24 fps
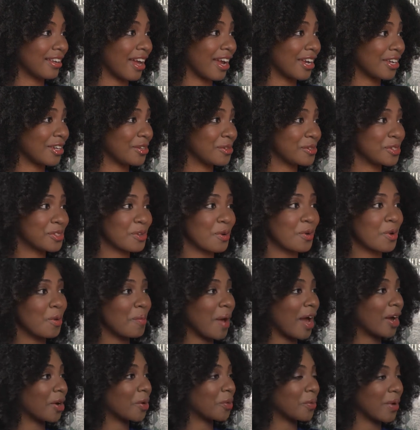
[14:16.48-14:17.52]
like you. So no
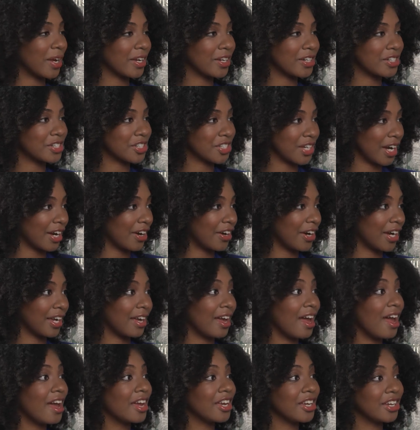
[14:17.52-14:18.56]
matter what you're
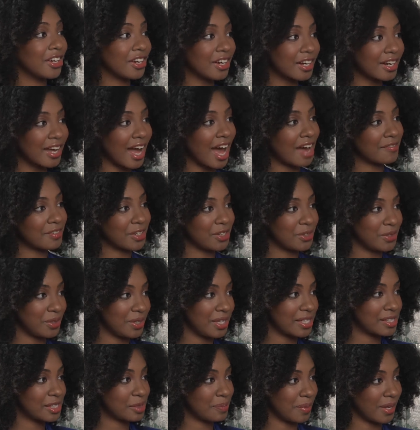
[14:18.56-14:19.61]
sharing, you're gonna have a
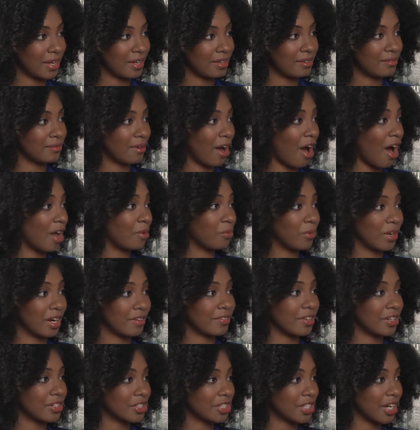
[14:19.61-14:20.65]
unique spin on
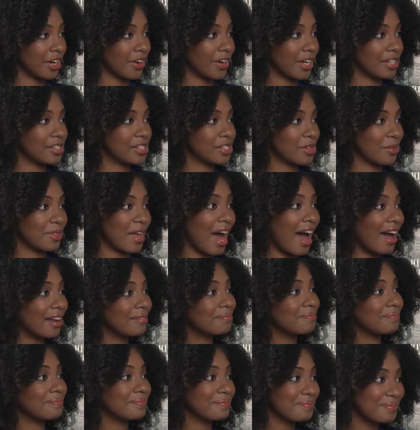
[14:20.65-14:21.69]
whatever you're sharing. And so that
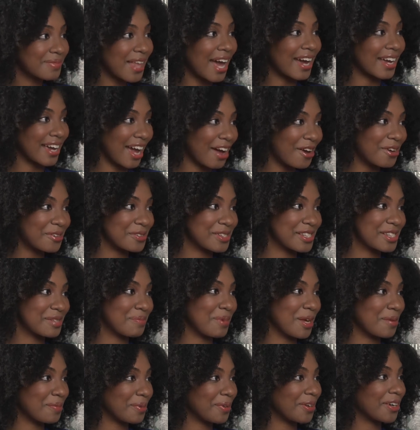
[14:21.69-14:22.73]
counts.
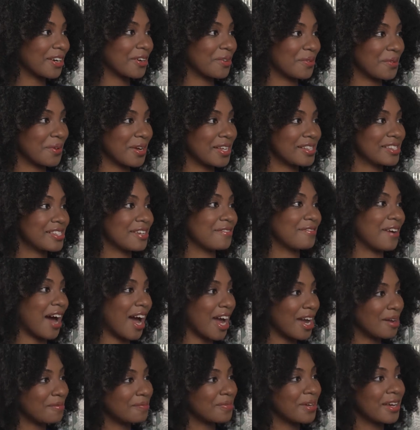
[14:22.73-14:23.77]
People are going to
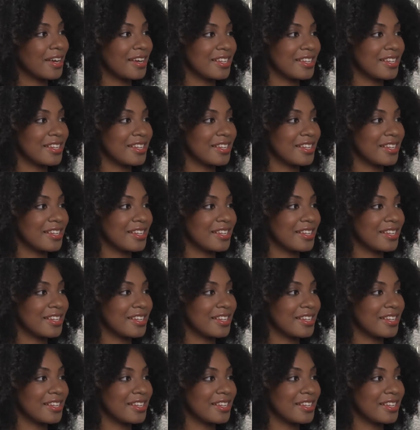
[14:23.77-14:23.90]
vibe